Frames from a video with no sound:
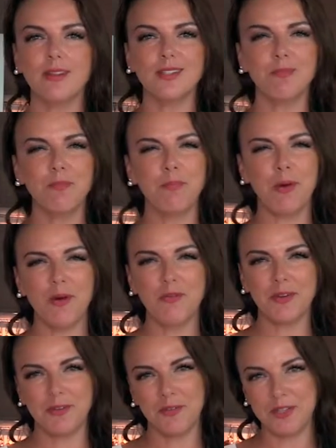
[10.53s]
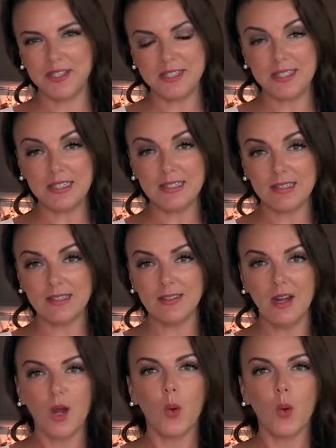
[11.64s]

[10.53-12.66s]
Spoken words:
that's perfect for this season.